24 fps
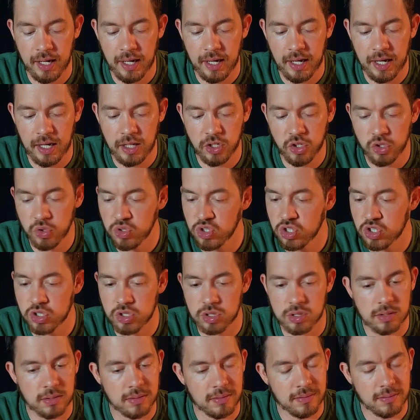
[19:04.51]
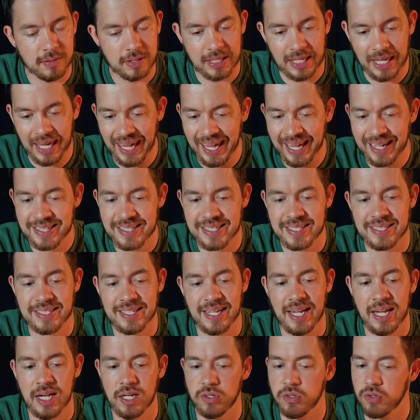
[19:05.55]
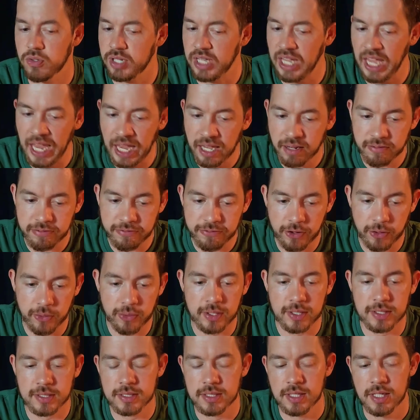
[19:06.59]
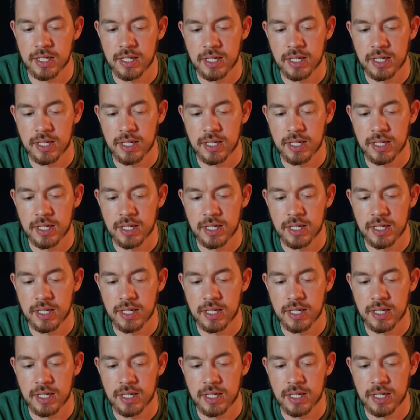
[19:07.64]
and you just can't stand or can't focus,